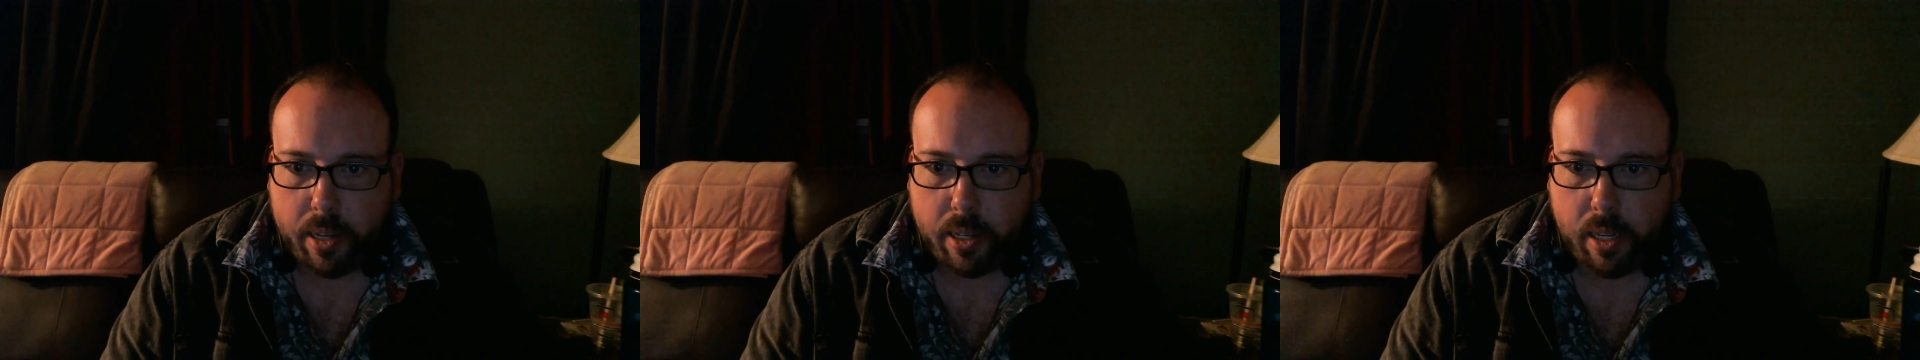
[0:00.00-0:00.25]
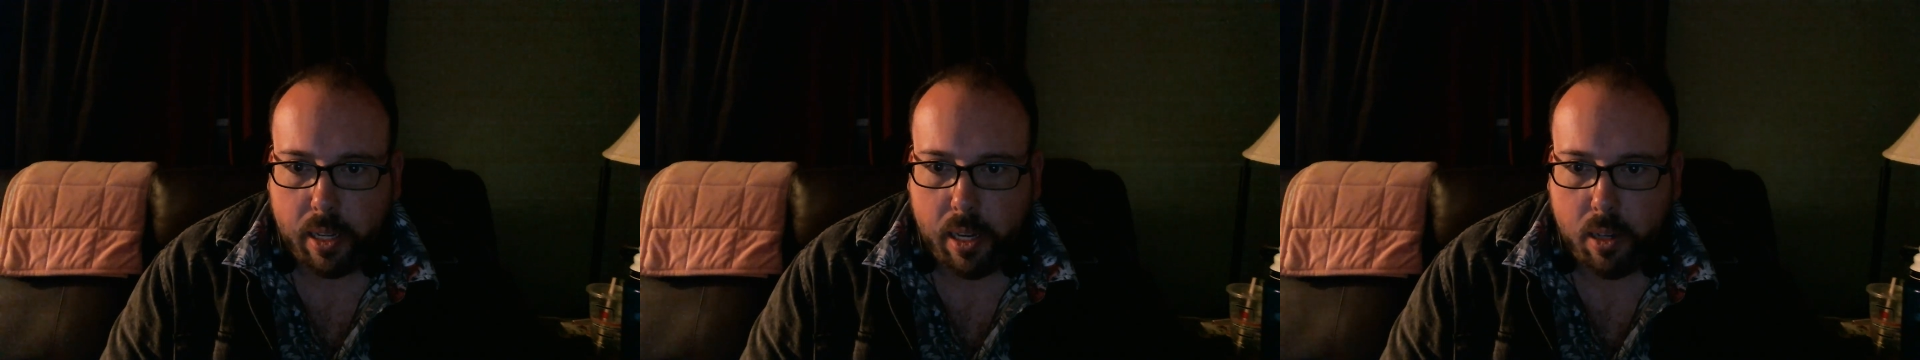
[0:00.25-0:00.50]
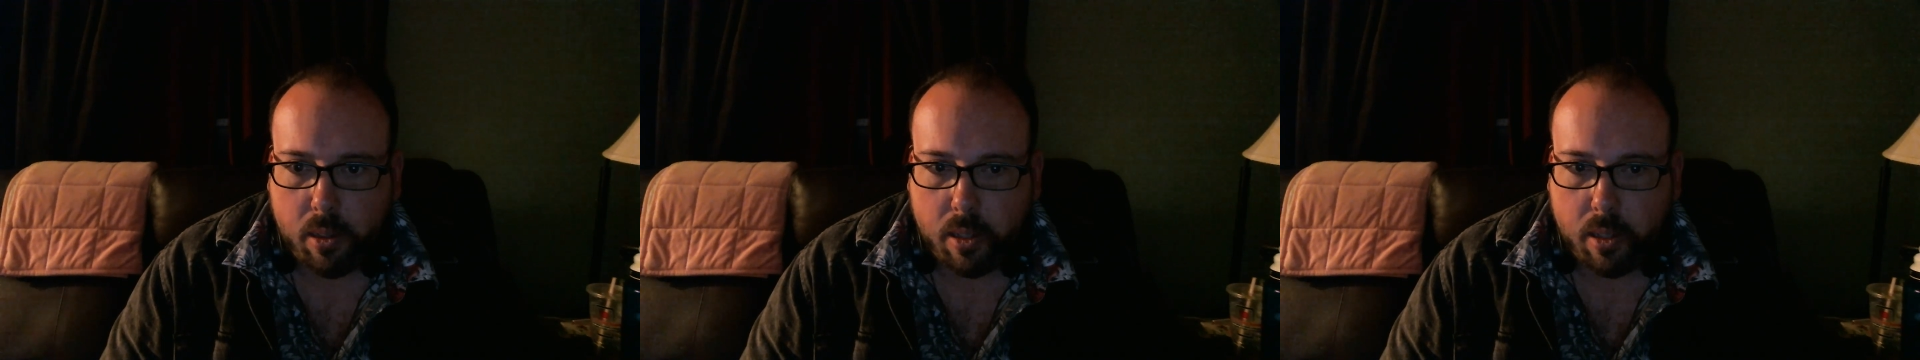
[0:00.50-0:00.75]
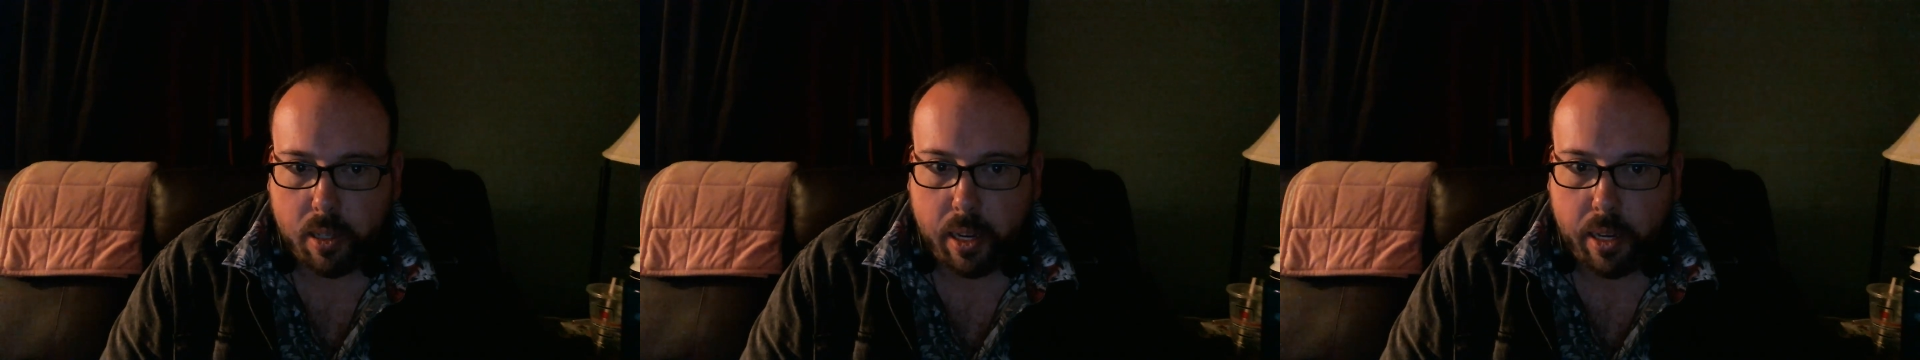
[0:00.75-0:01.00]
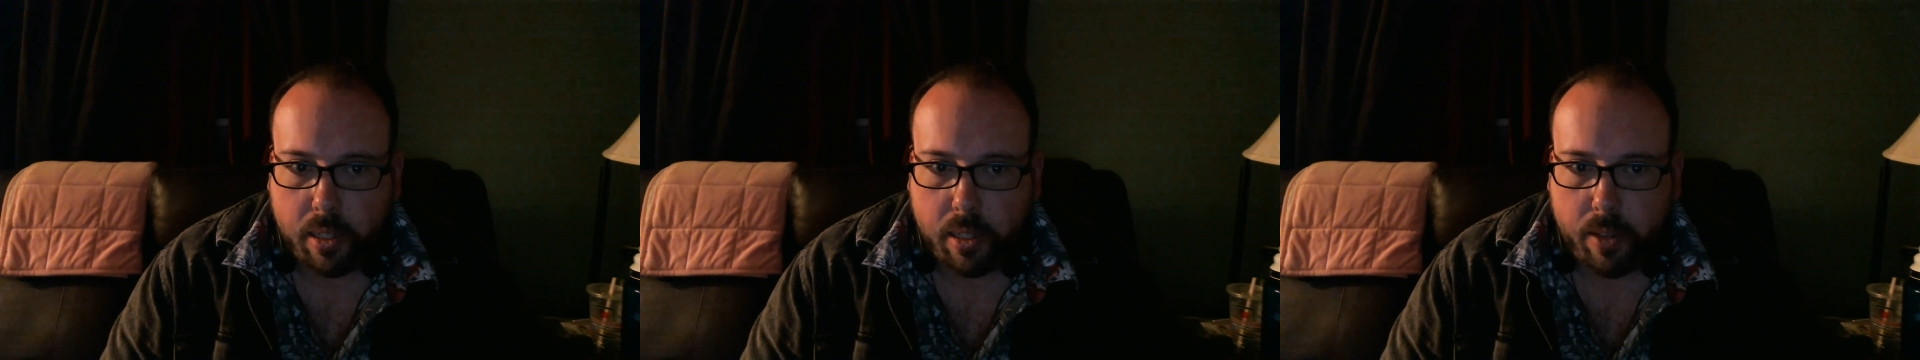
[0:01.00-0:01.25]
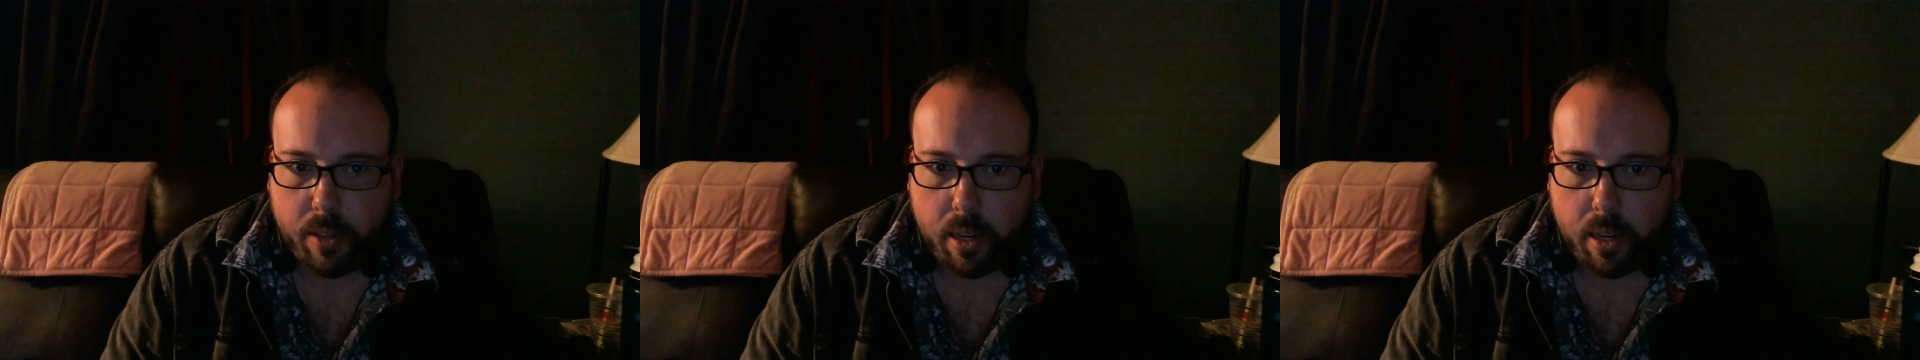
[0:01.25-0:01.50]
and a key to the gate
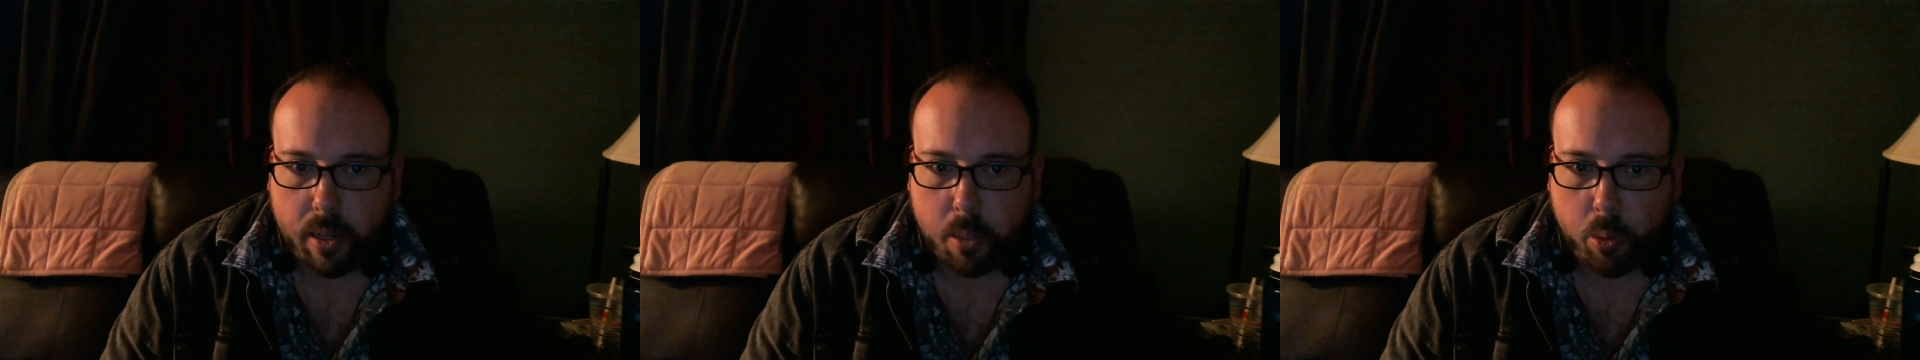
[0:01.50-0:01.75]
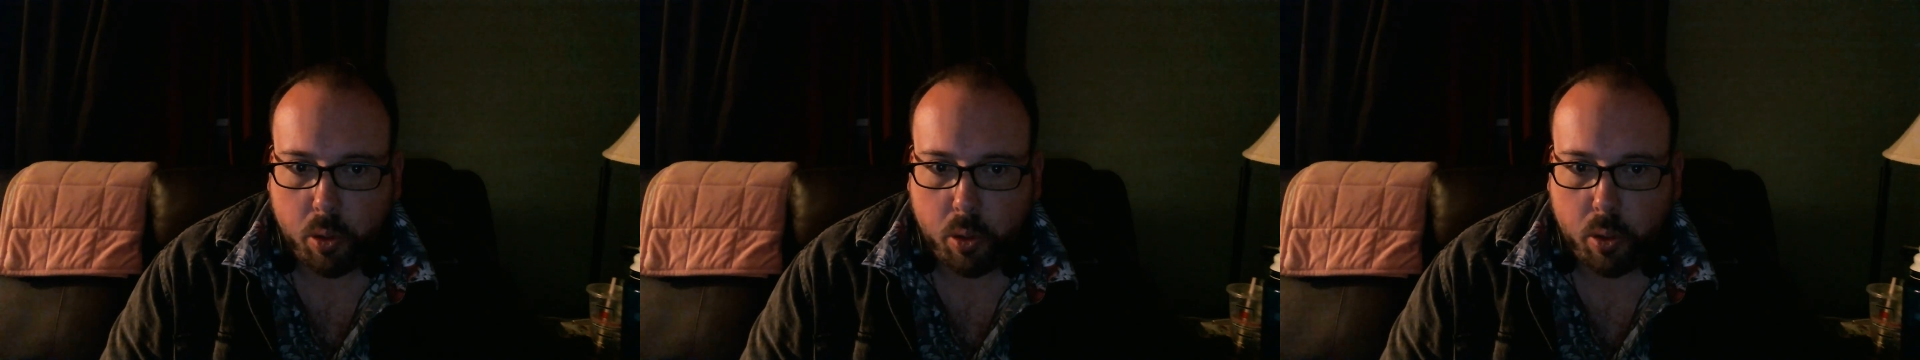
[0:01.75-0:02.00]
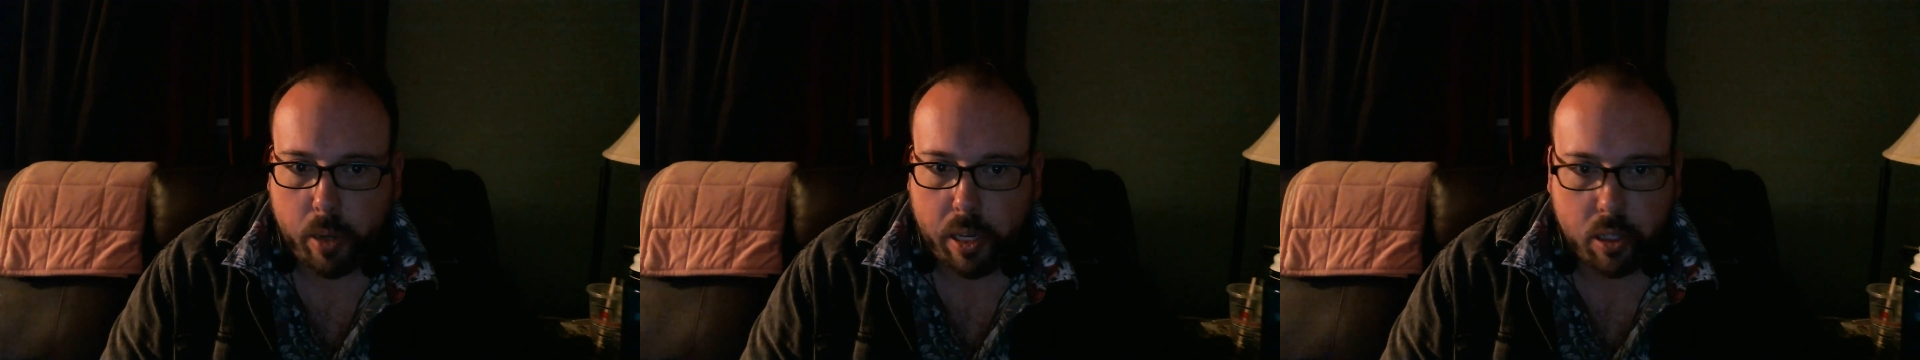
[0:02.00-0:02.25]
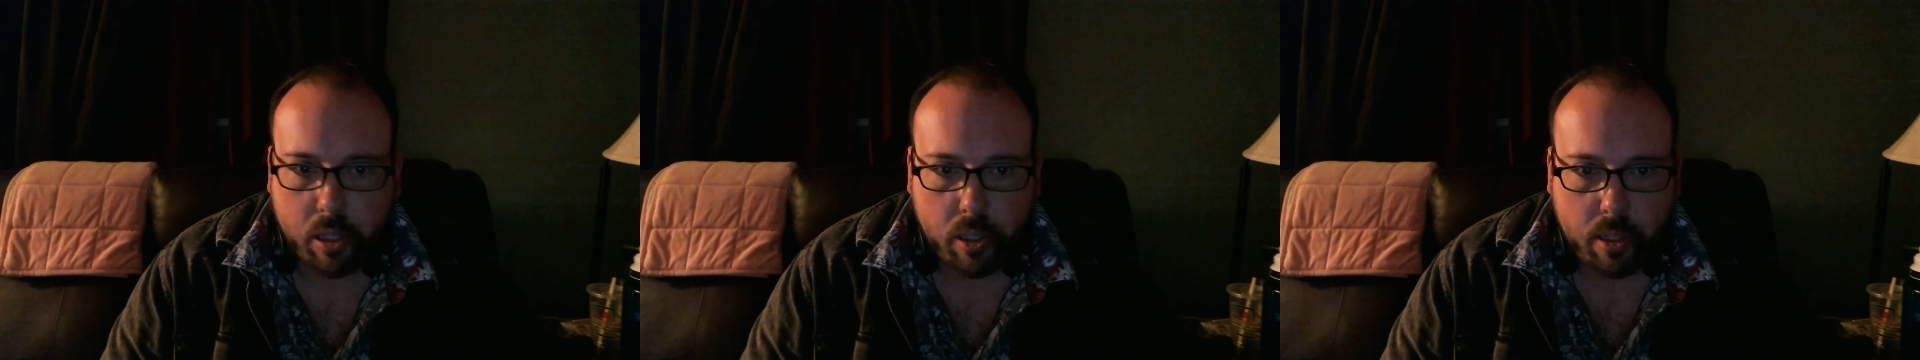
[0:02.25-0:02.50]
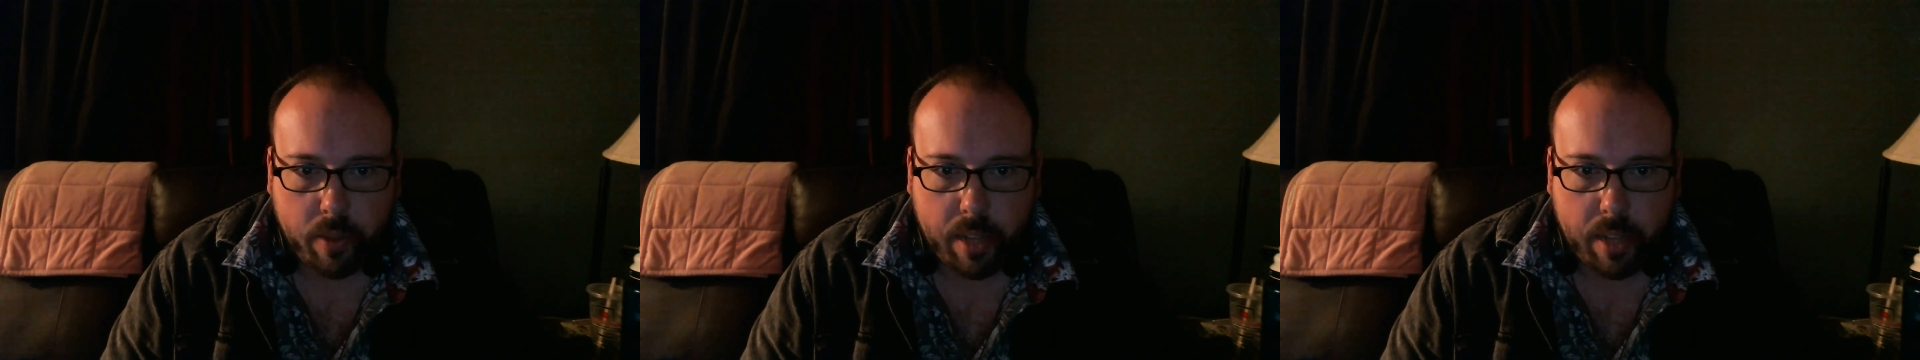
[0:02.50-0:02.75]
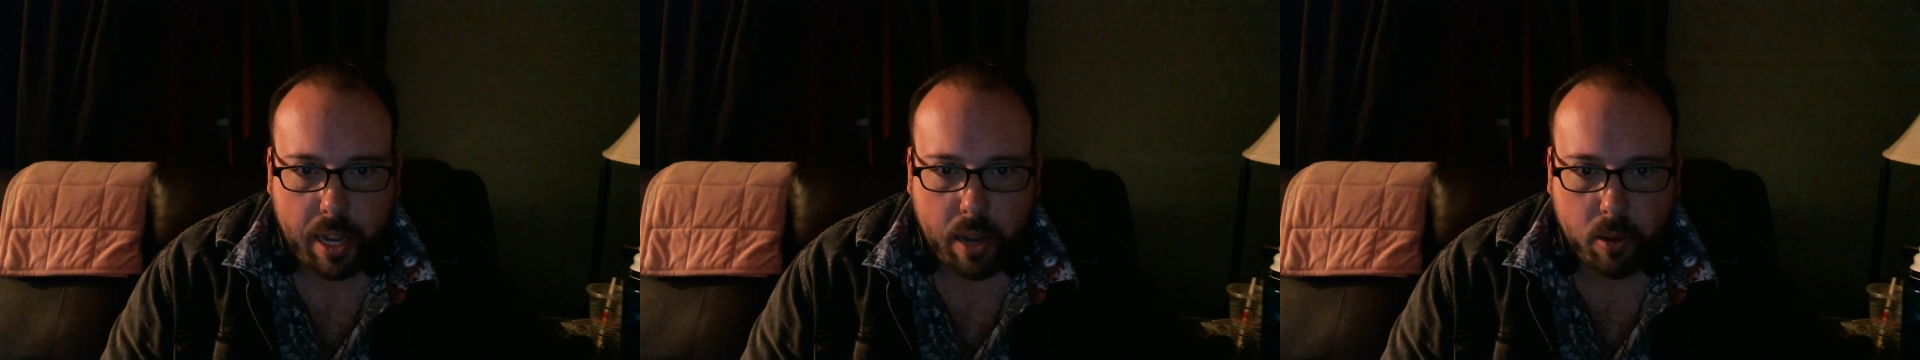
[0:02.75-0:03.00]
of the unexplored regions of
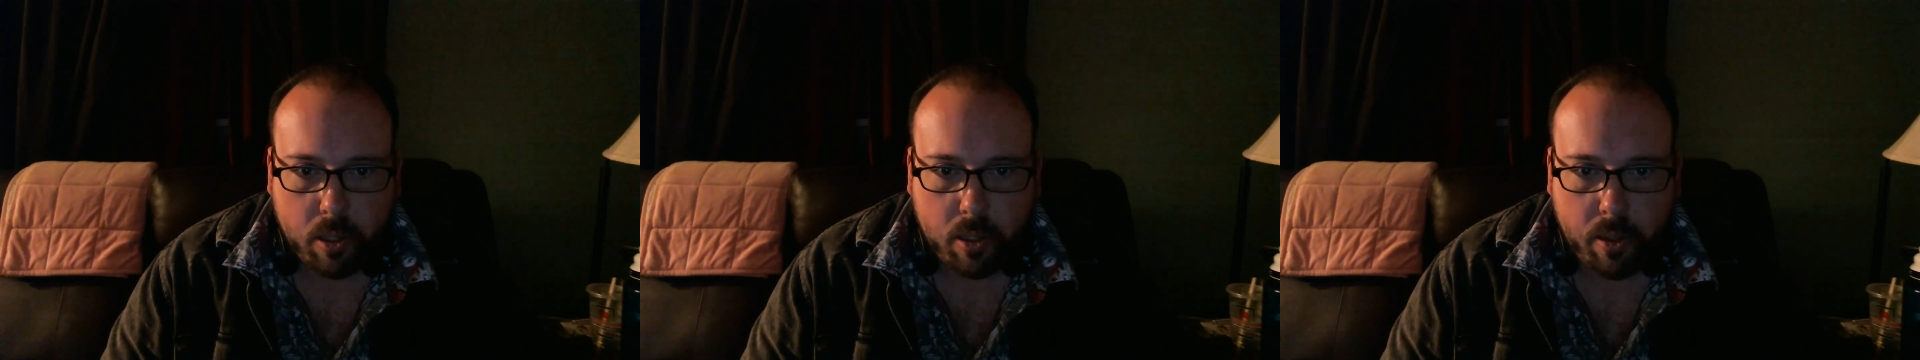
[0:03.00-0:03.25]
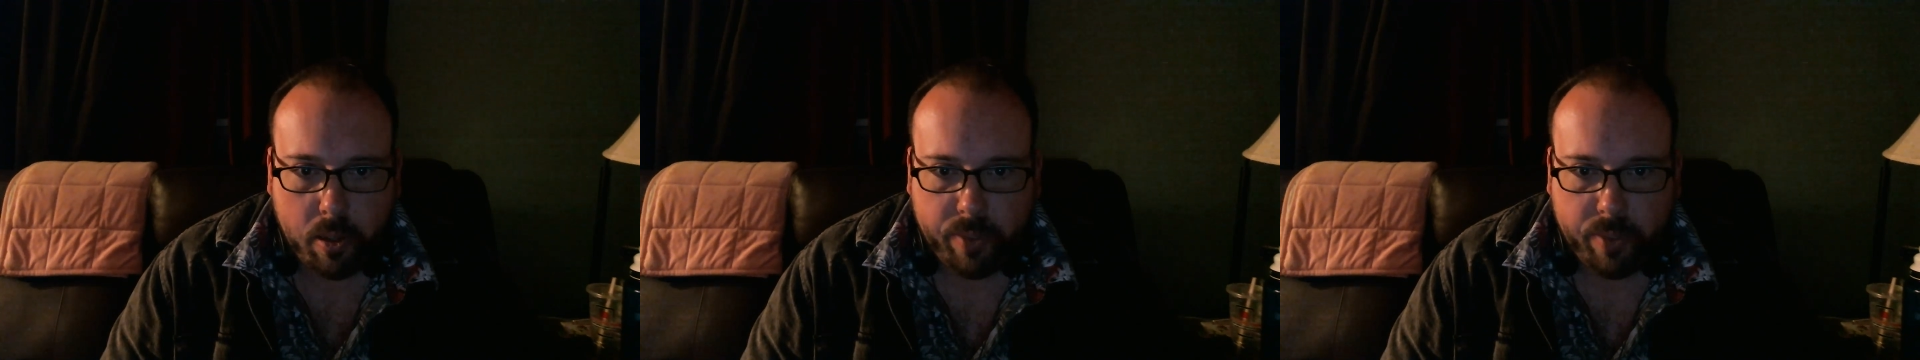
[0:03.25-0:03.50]
the house.